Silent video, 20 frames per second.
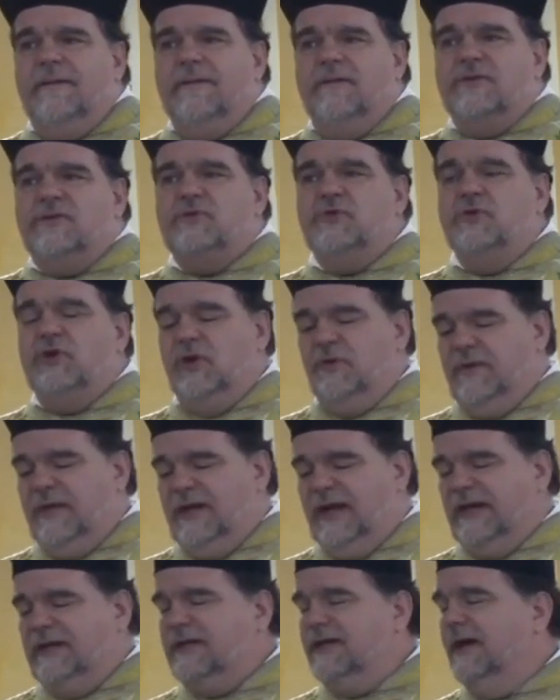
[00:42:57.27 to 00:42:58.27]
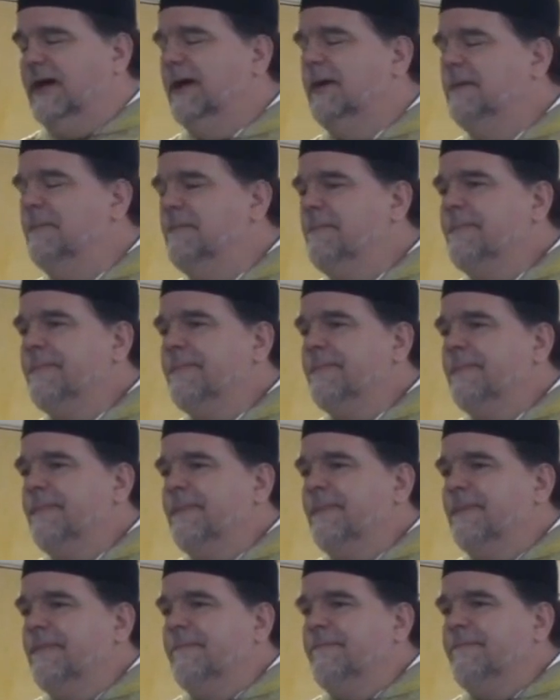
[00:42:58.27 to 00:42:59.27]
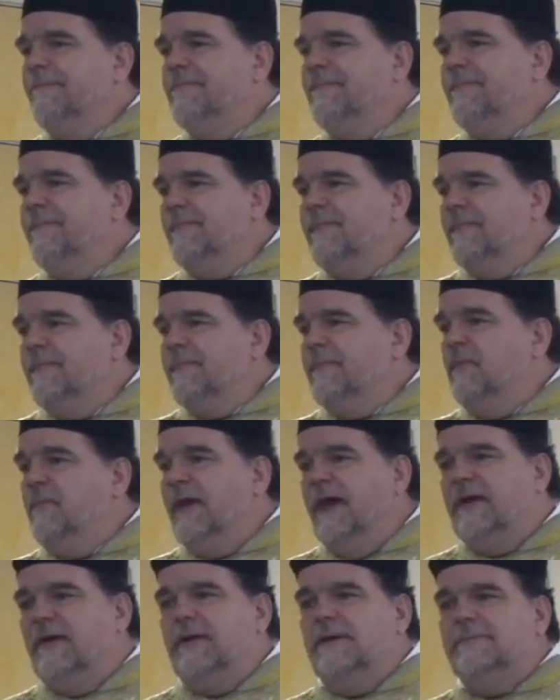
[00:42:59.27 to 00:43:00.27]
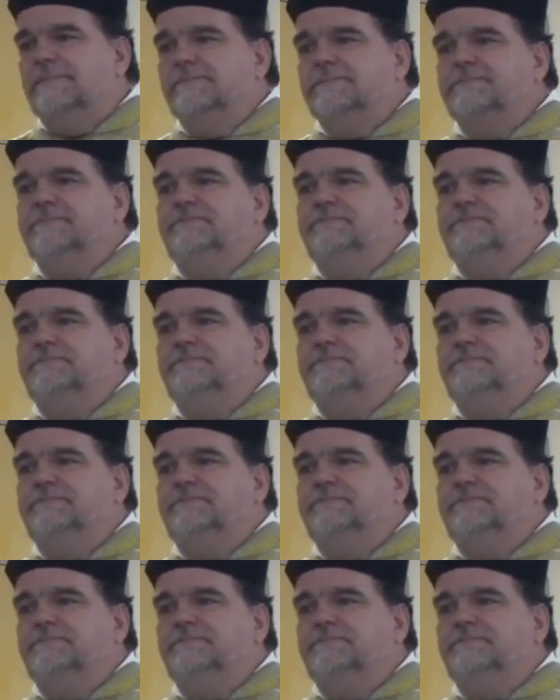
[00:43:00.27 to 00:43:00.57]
The sooner we get there, the better.